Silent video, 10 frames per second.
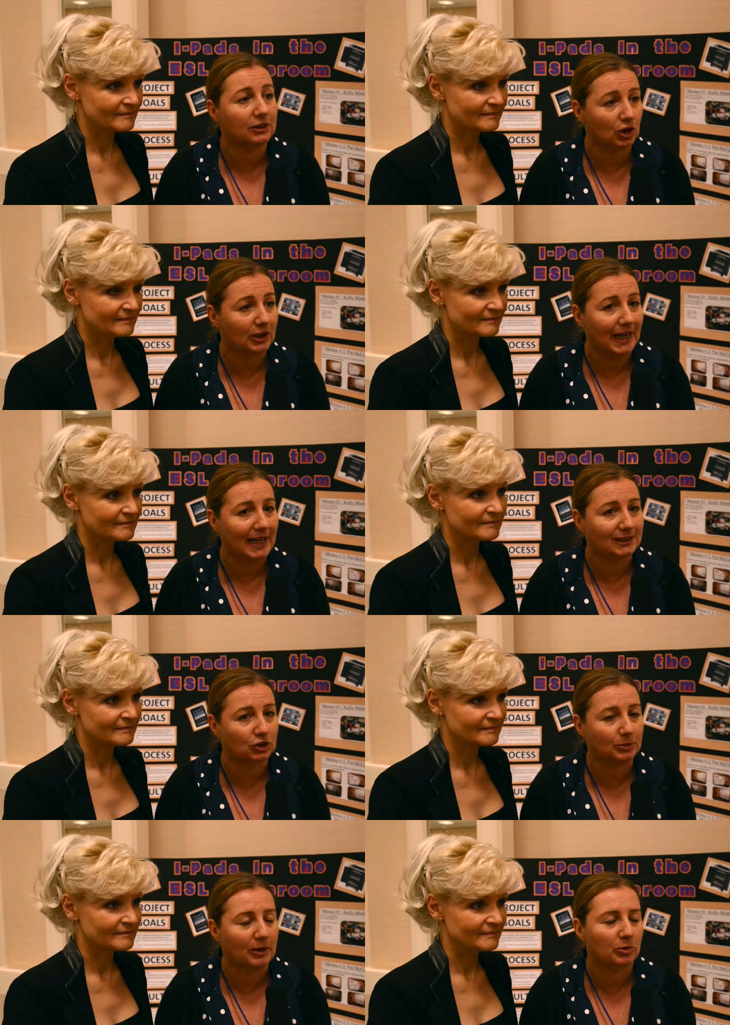Speaker 1: in the
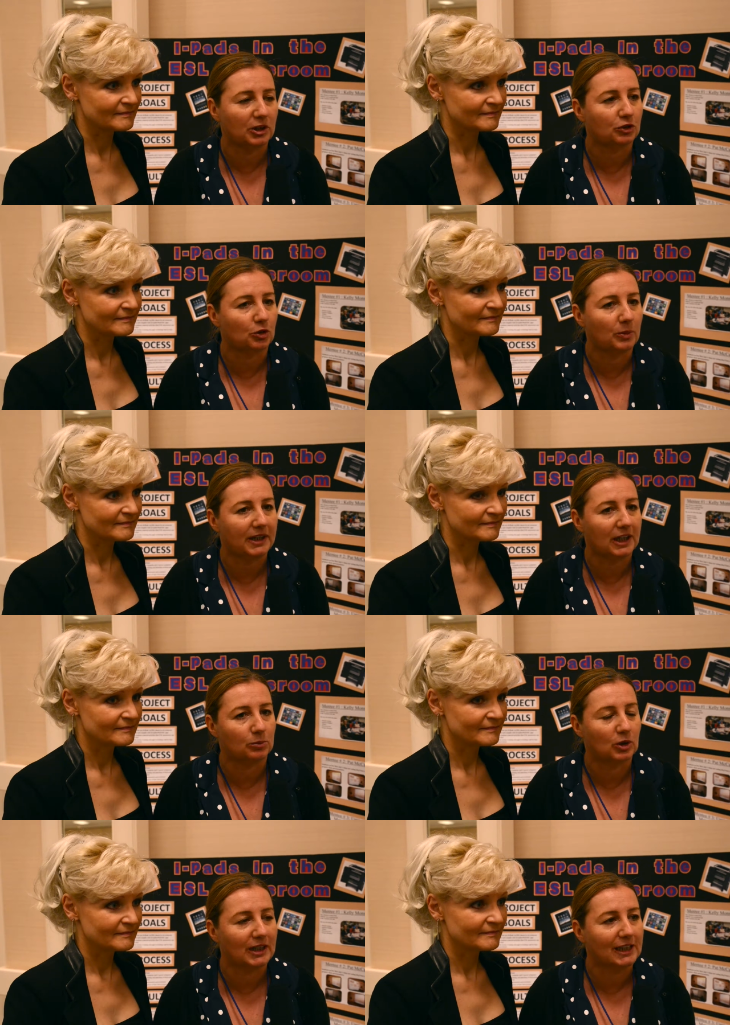classroom, and we wanted to make it
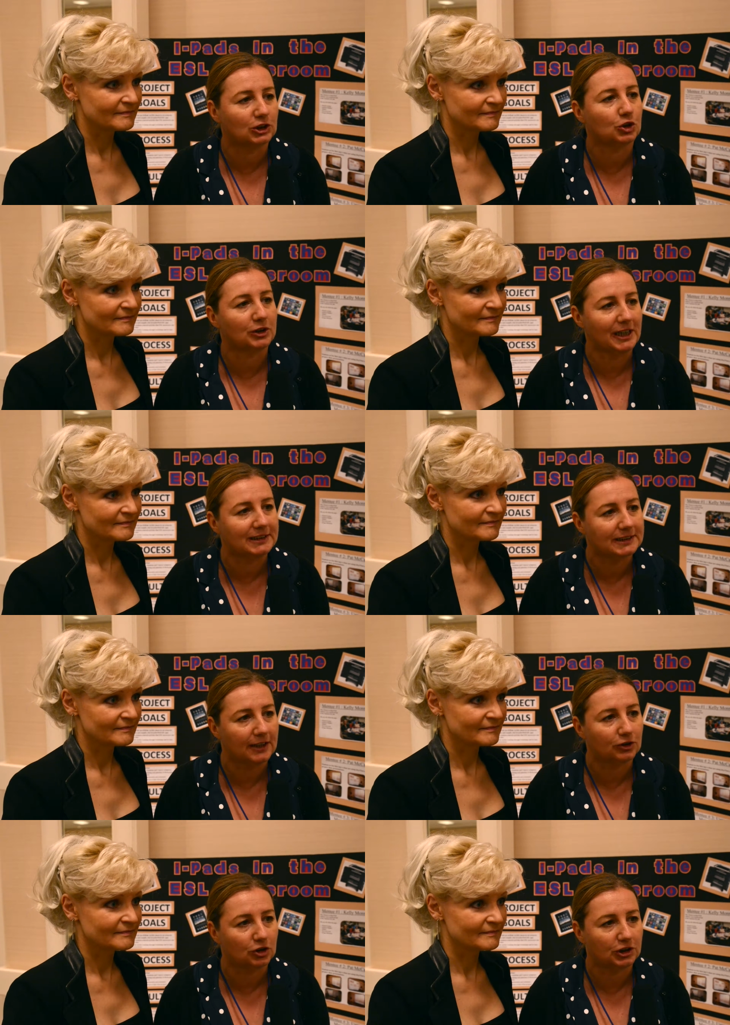more like
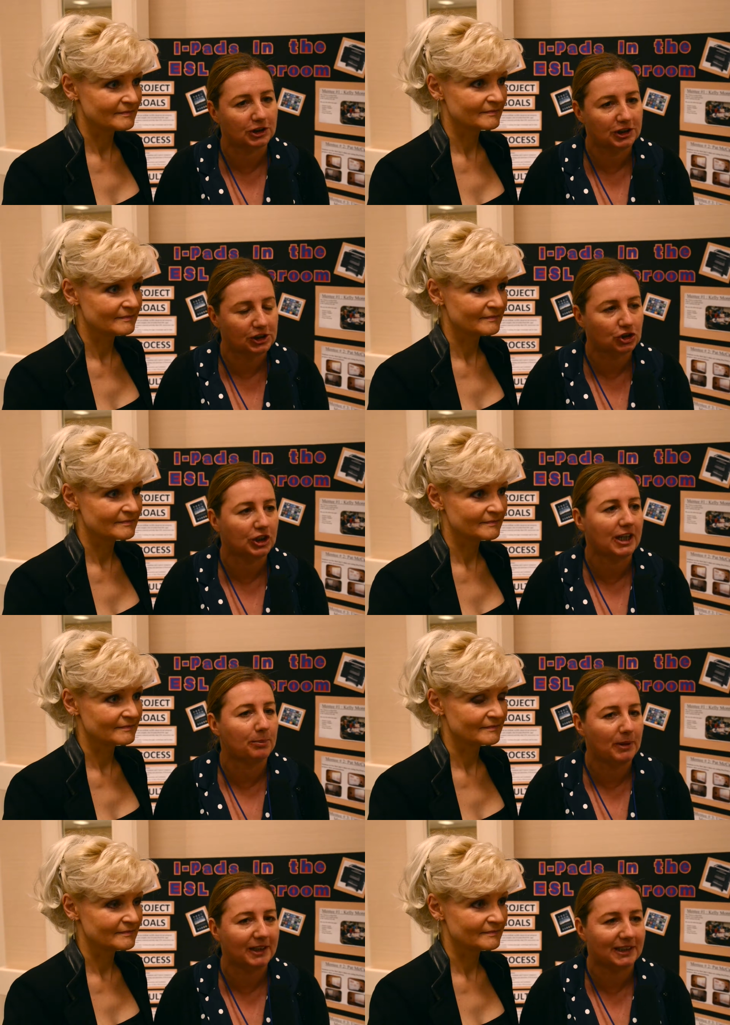student-centered teaching
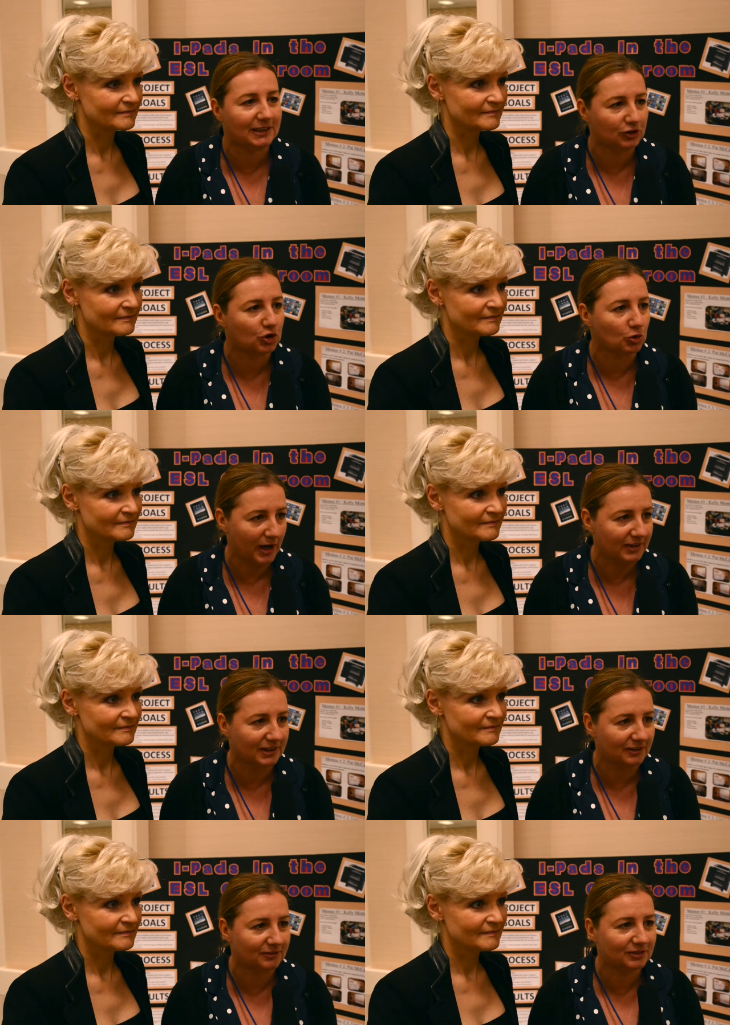and make it
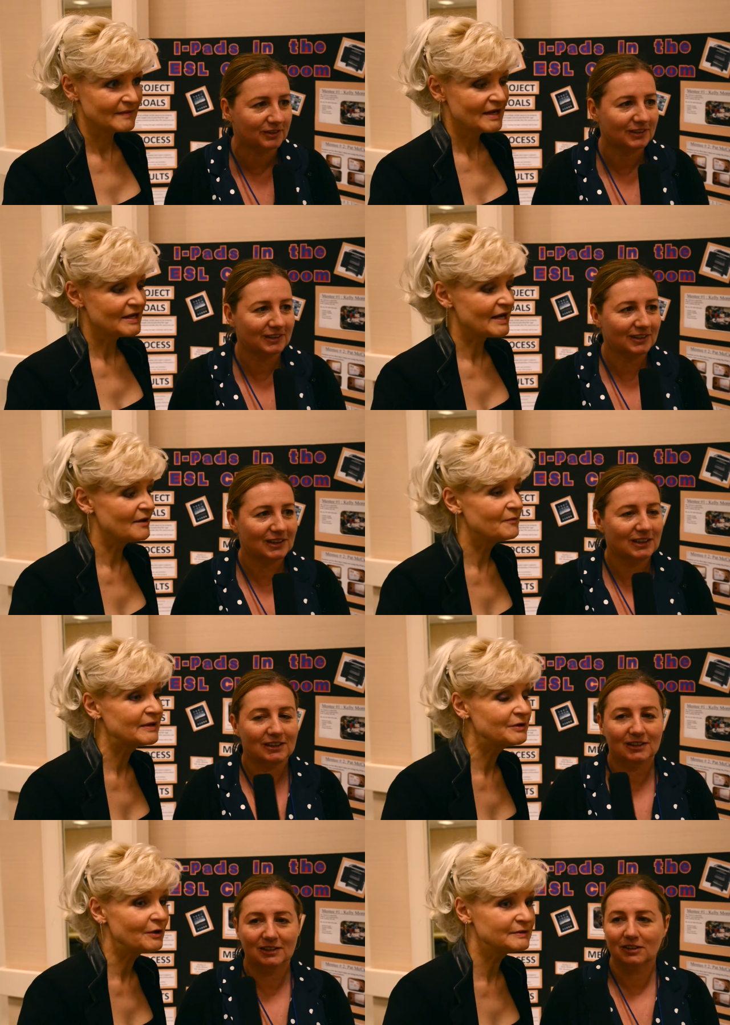interactive.
Speaker 2: Yeah,
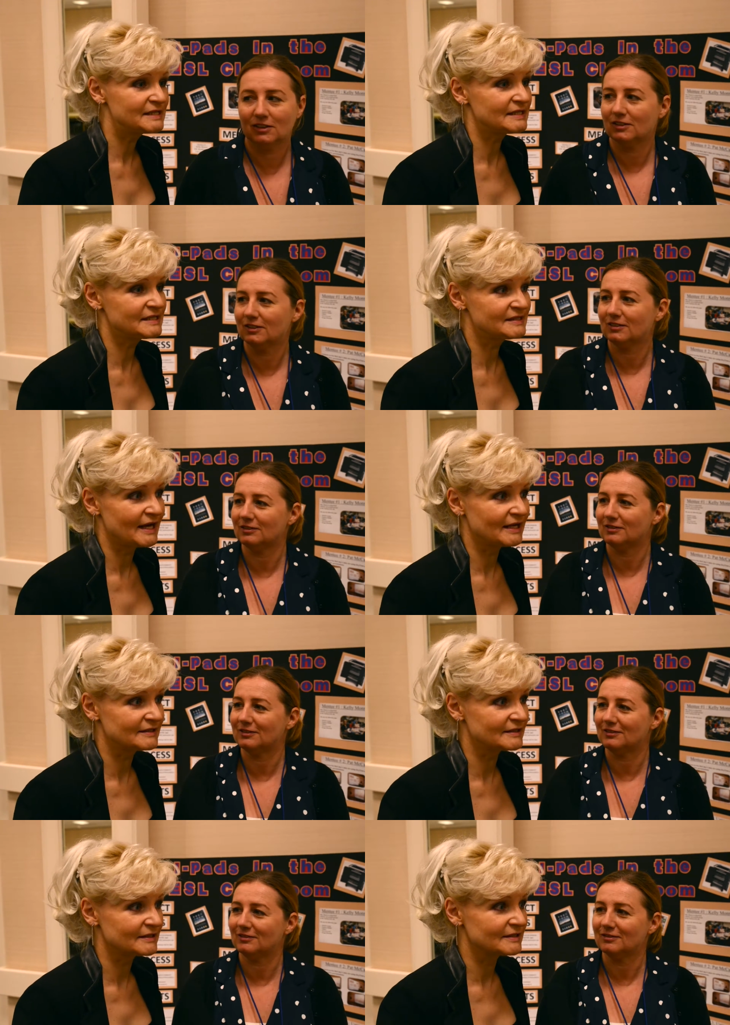we noticed that
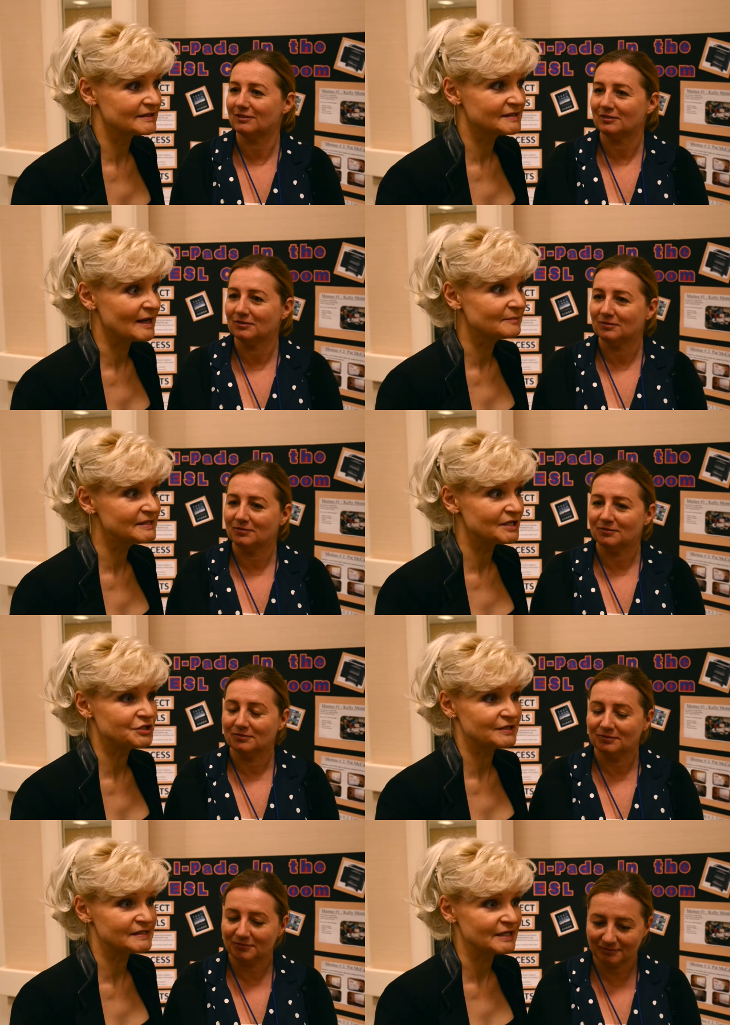uh, some
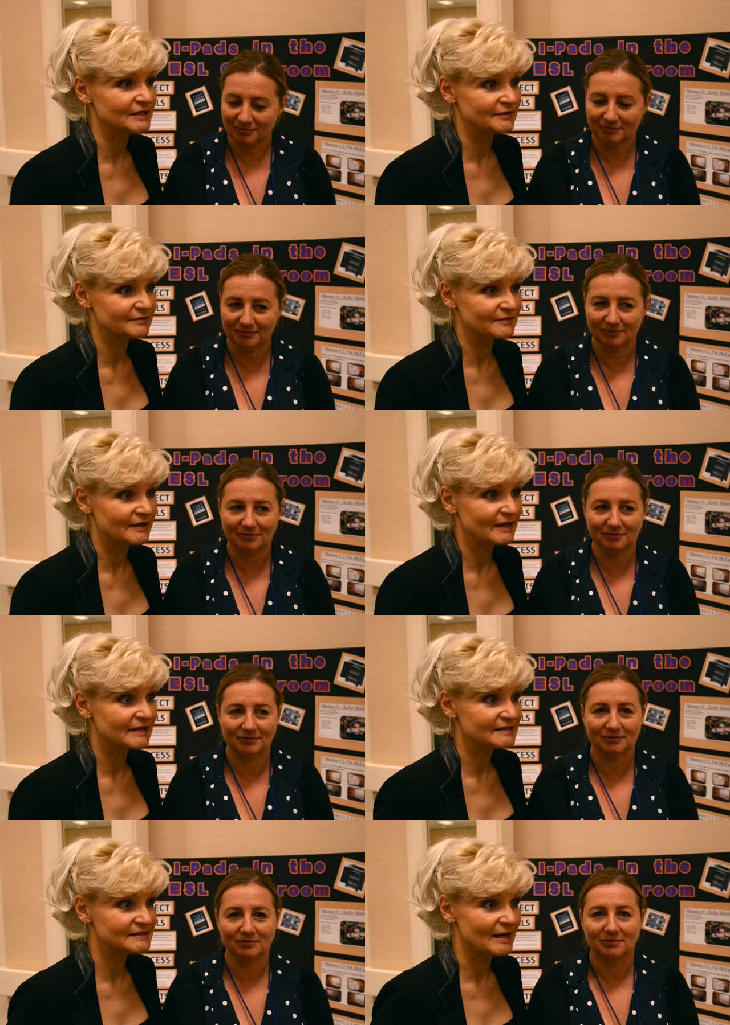teachers needed
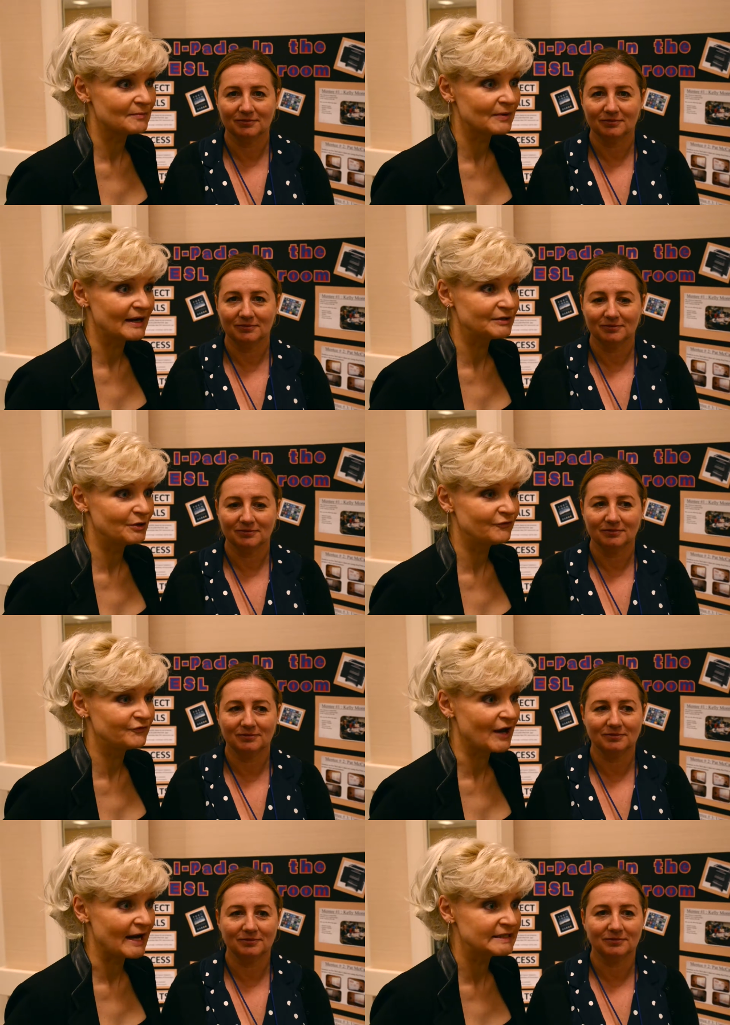some kind of
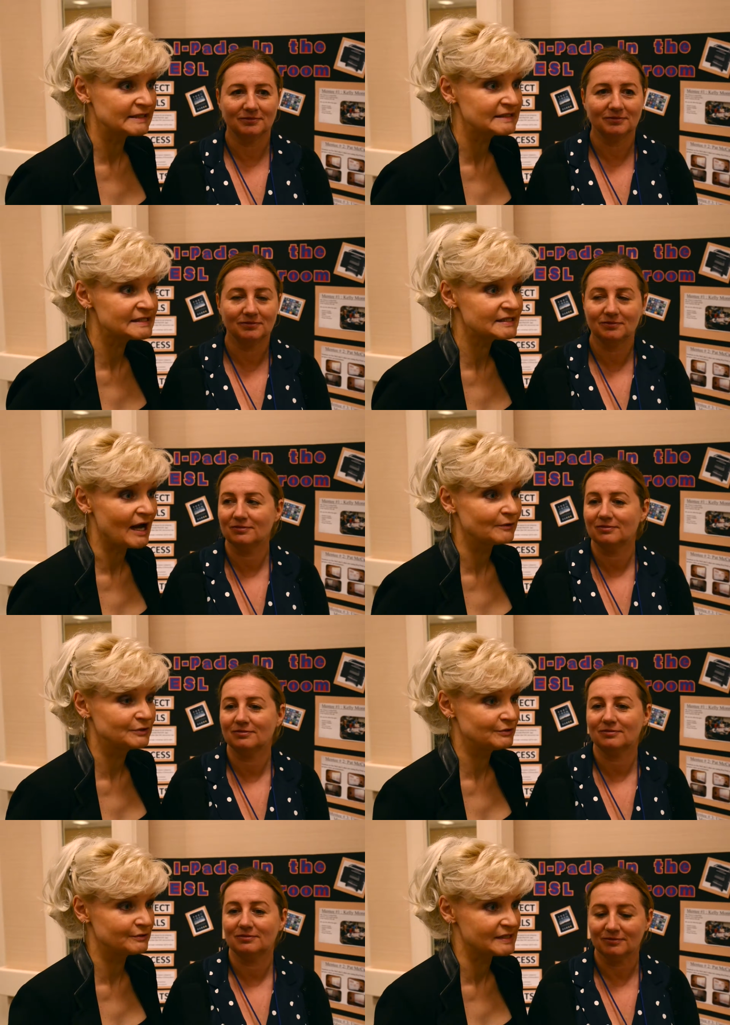guidance how
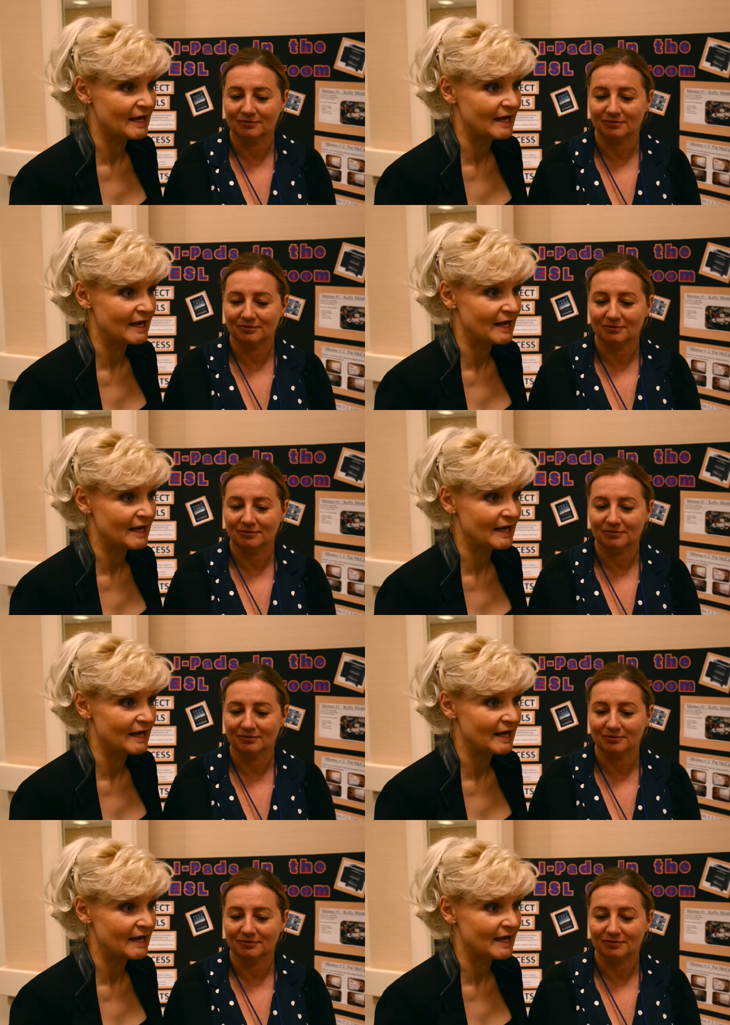to use